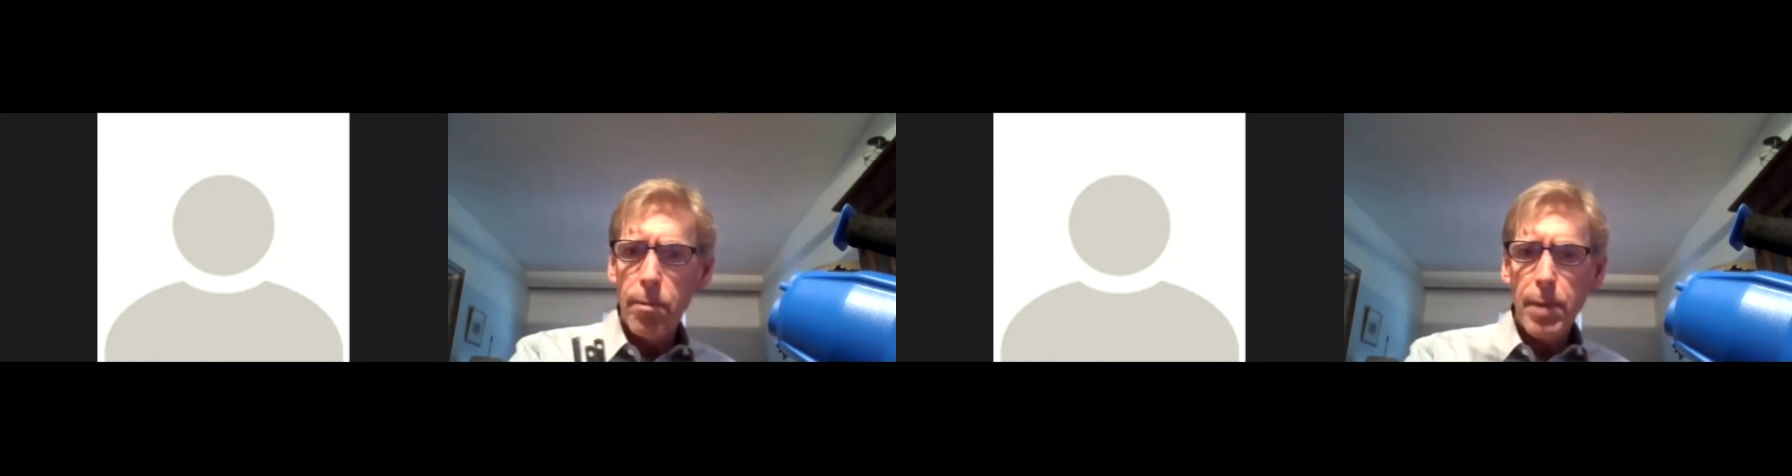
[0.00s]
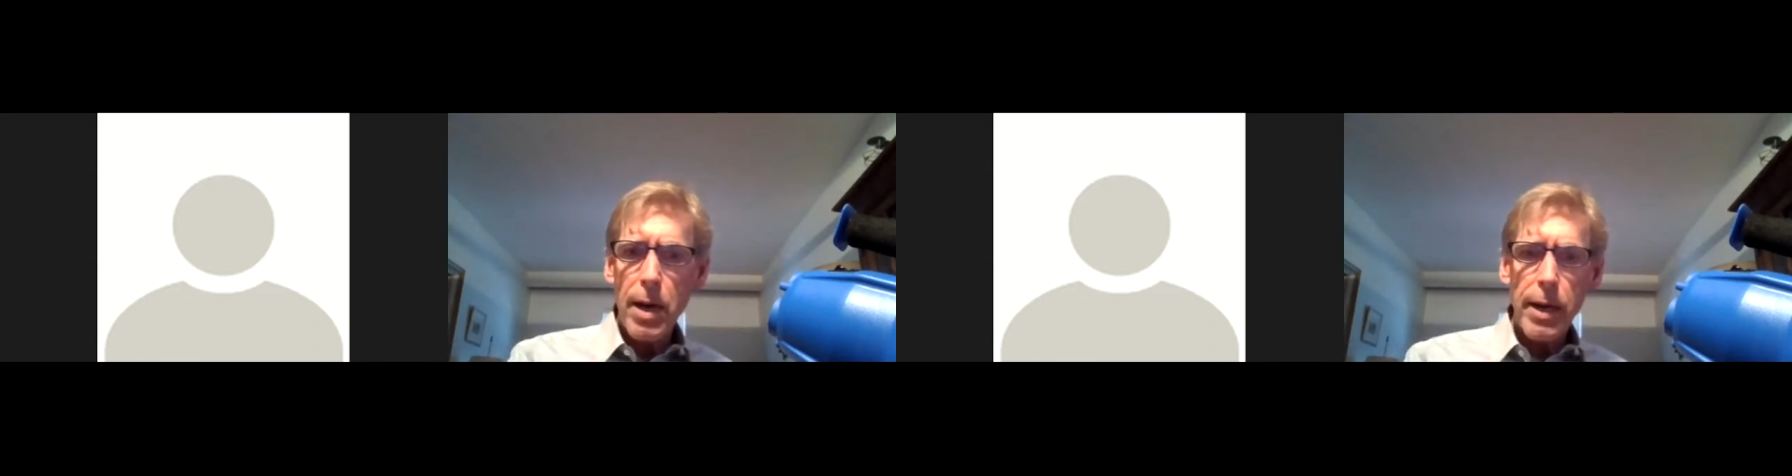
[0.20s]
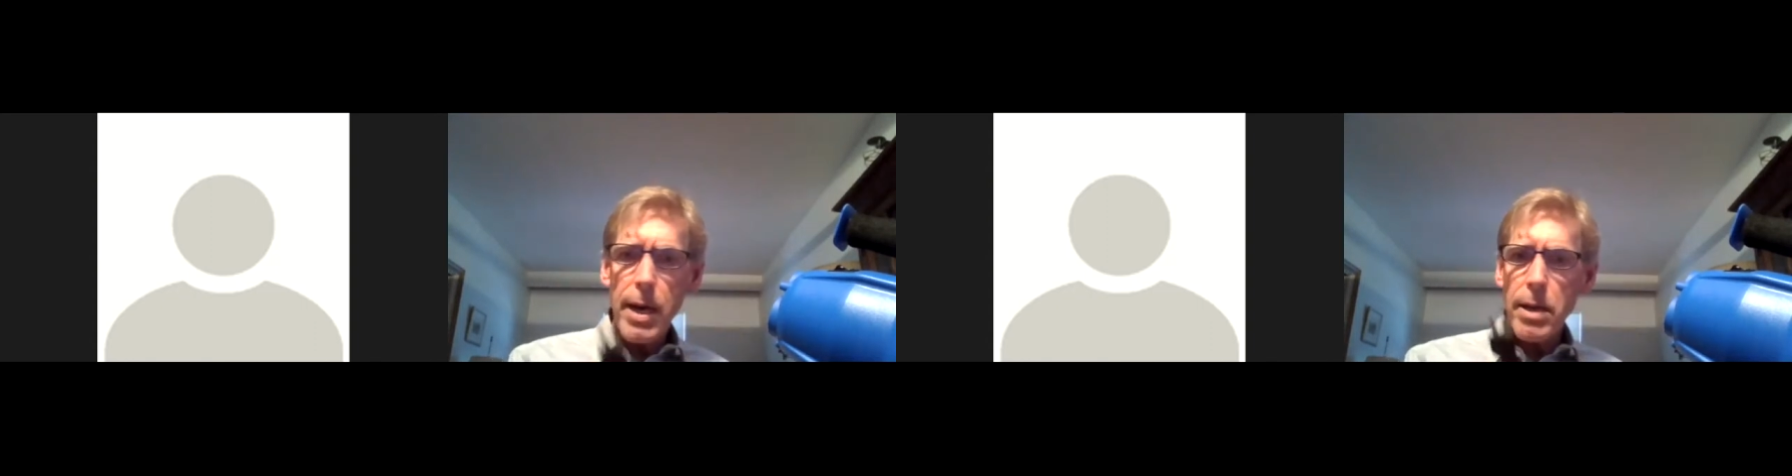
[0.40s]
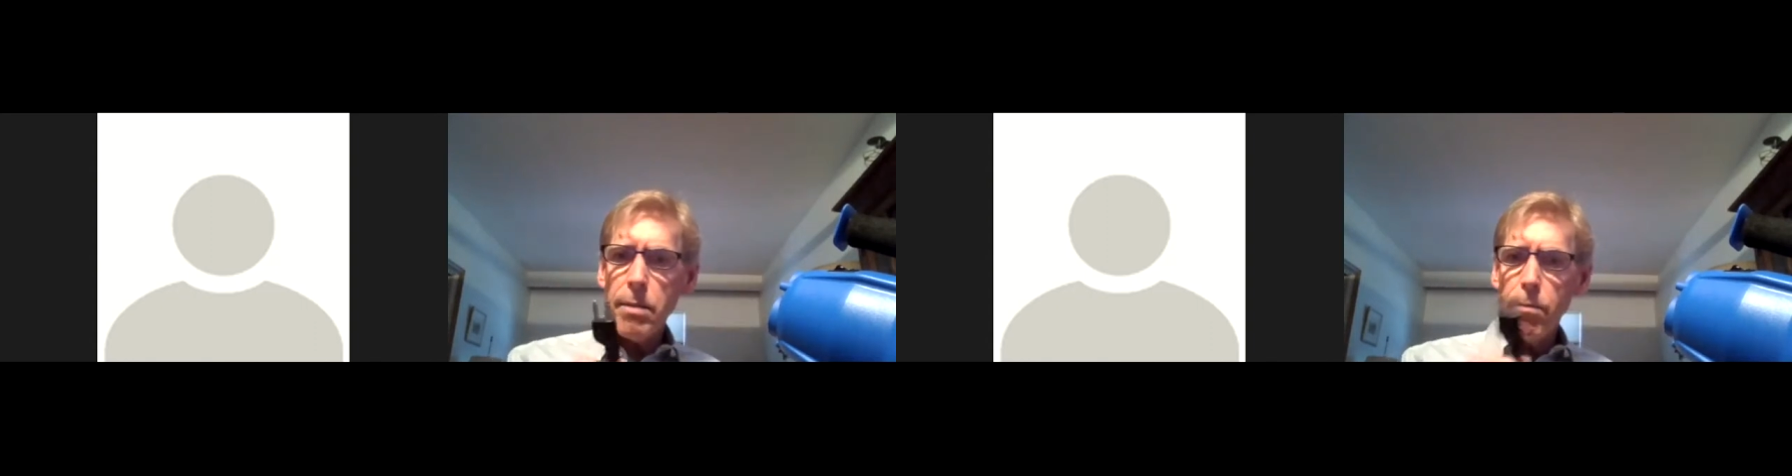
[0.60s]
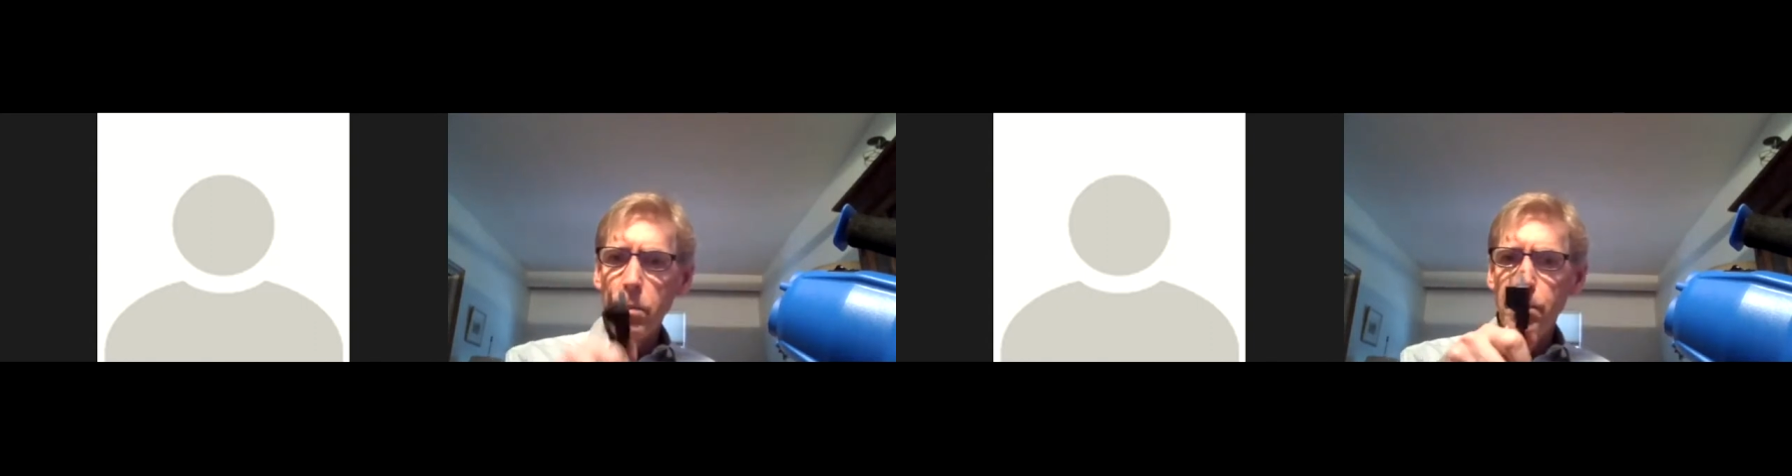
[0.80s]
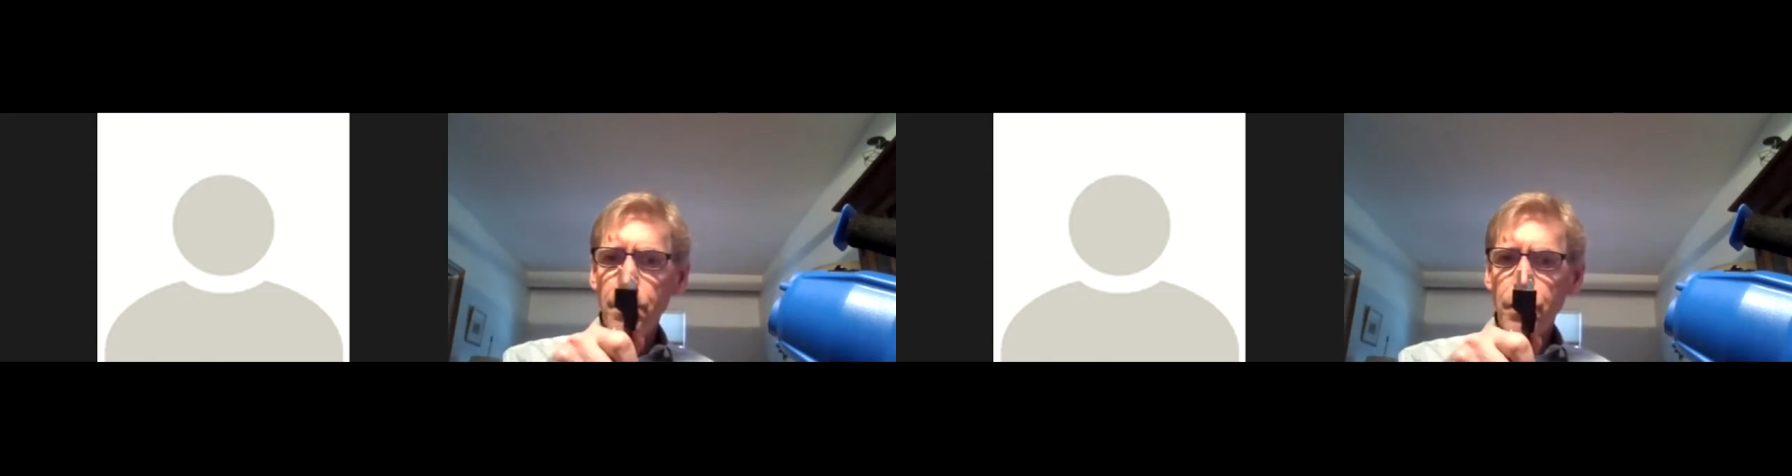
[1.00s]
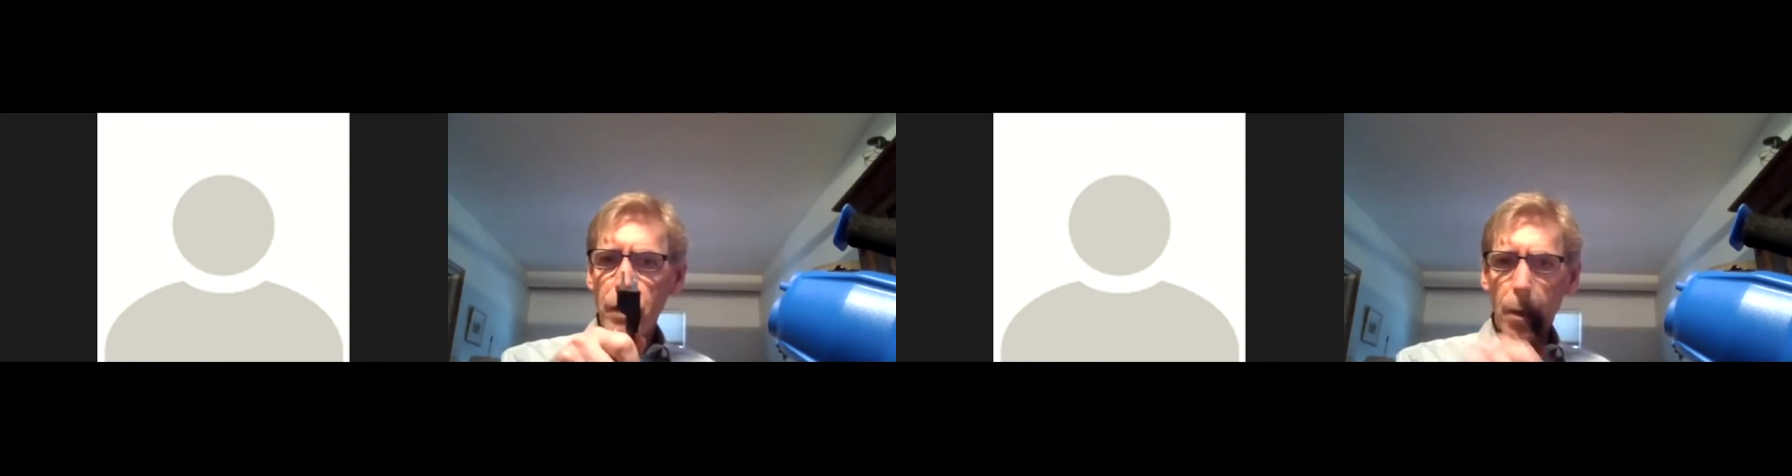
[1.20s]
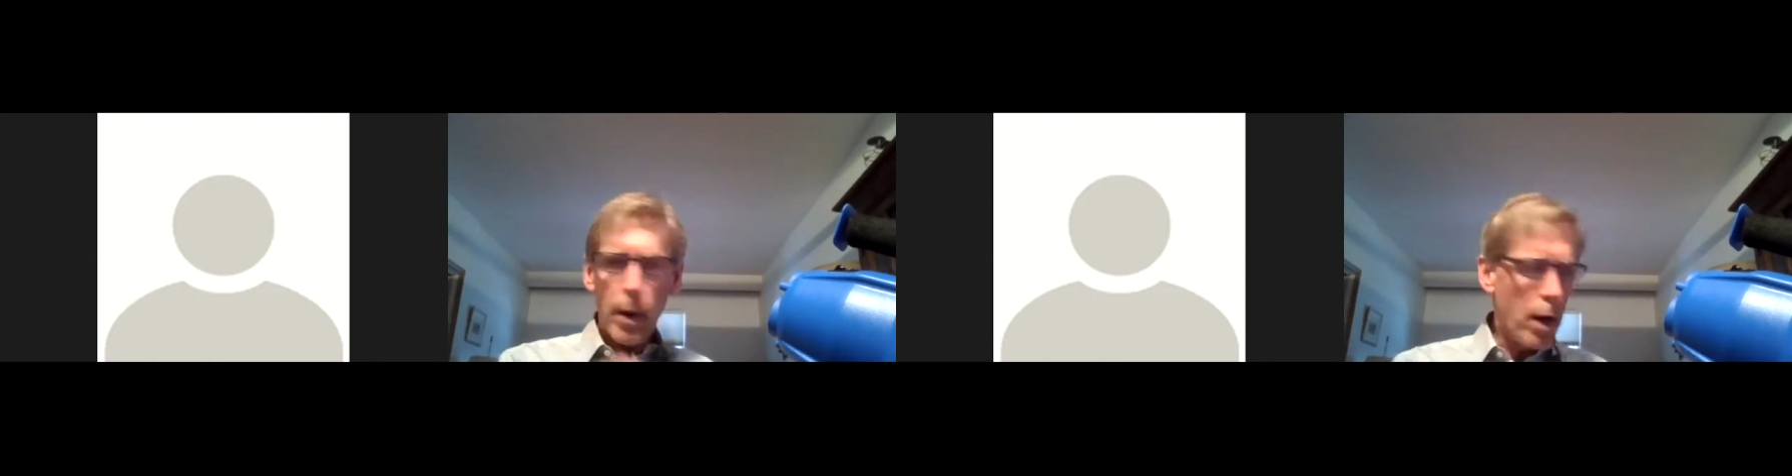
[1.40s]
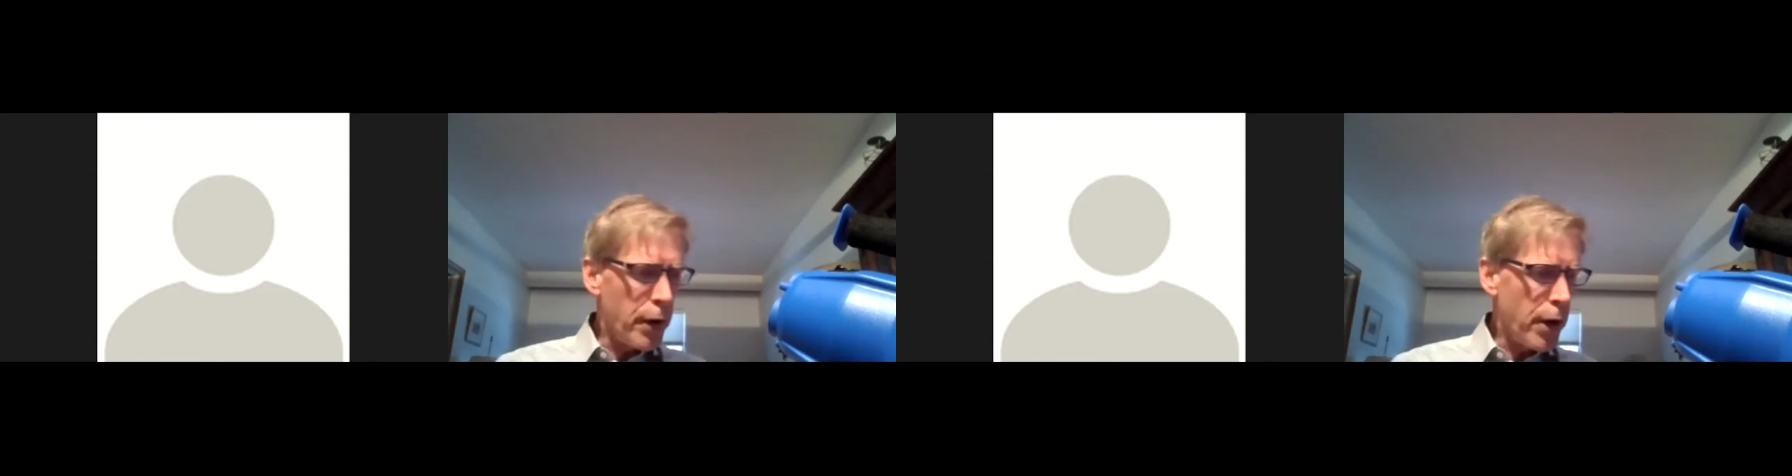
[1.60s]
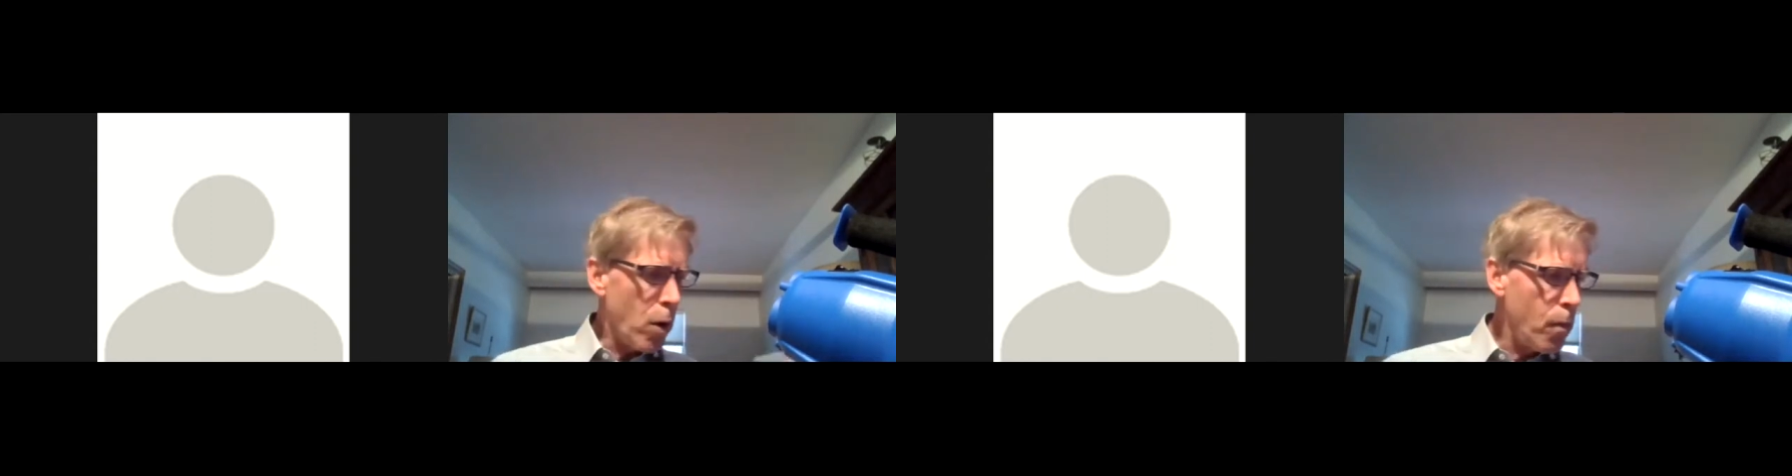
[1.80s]
plug-in that we all
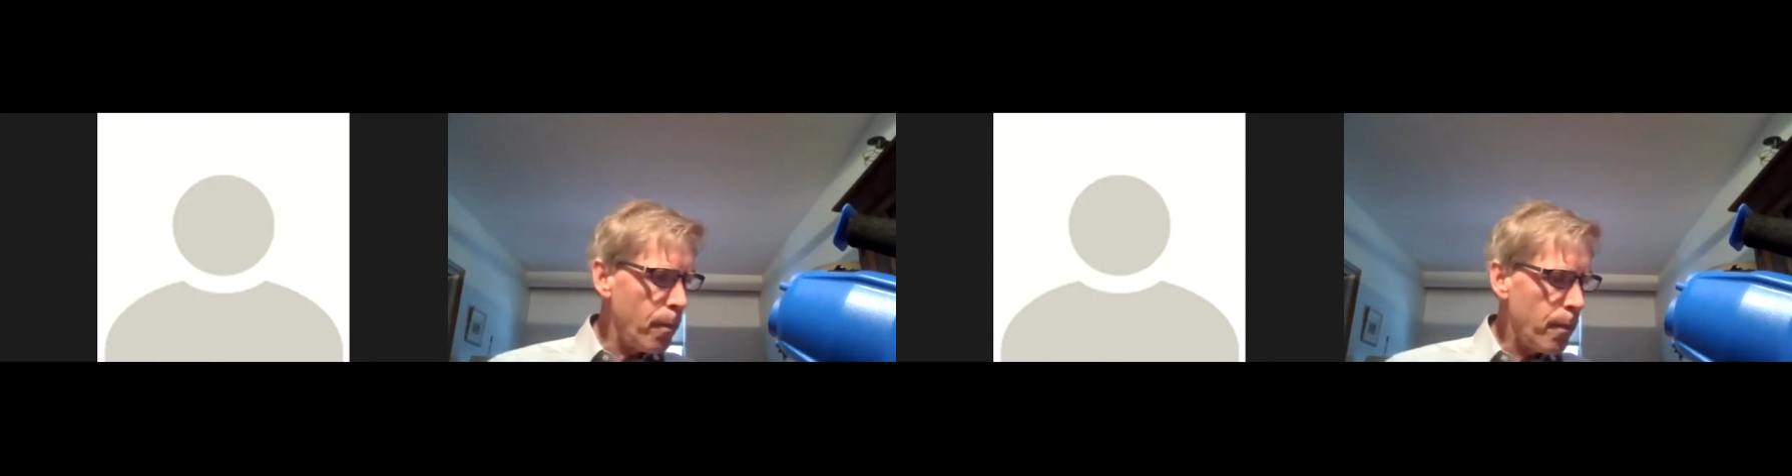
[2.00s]
know.